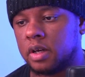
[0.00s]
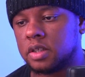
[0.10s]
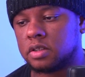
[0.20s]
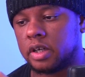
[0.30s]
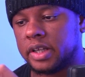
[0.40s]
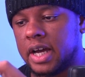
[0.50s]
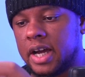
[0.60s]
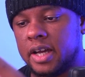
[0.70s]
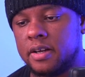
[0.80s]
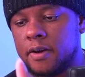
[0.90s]
start
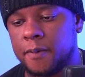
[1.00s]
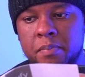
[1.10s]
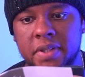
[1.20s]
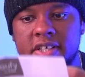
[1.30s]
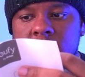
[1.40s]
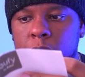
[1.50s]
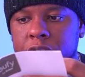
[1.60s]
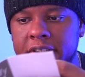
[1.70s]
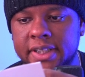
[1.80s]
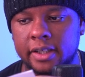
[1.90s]
guide, but this is
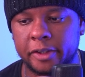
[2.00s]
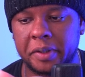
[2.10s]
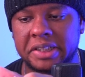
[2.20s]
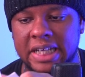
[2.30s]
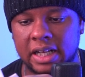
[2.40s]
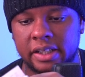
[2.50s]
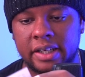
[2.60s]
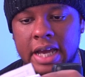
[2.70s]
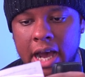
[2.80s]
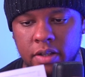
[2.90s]
mostly telling you exactly
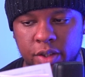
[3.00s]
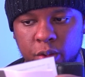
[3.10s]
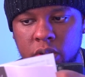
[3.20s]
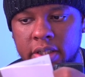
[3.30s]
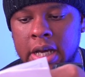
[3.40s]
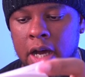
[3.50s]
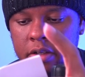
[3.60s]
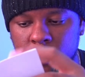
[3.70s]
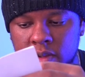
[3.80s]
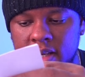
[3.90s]
how to use it
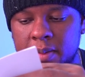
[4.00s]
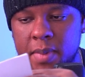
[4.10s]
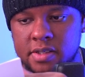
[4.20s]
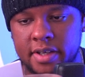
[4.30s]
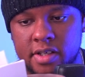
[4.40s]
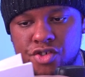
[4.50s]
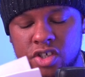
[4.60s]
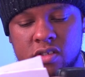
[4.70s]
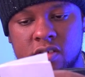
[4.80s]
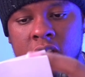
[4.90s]
in the best
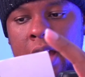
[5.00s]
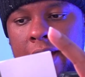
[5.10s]
conditions,